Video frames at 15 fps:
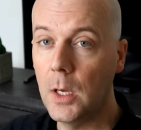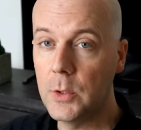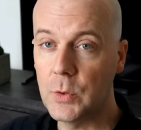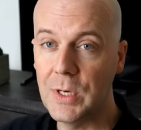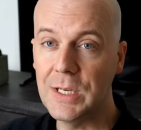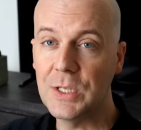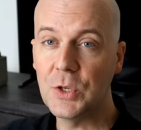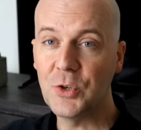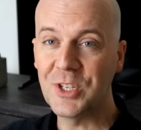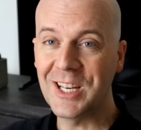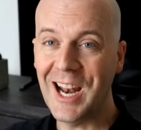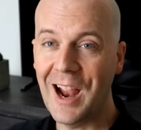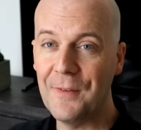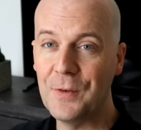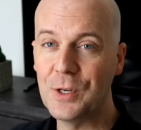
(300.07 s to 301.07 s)
of countries, there's
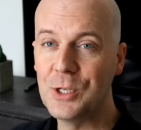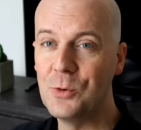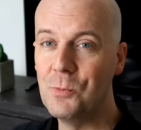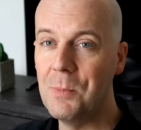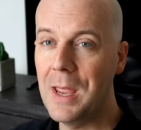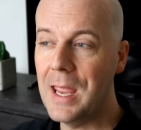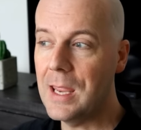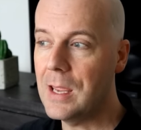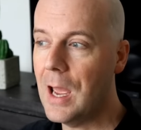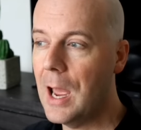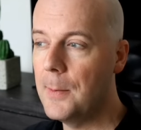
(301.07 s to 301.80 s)
an effort to make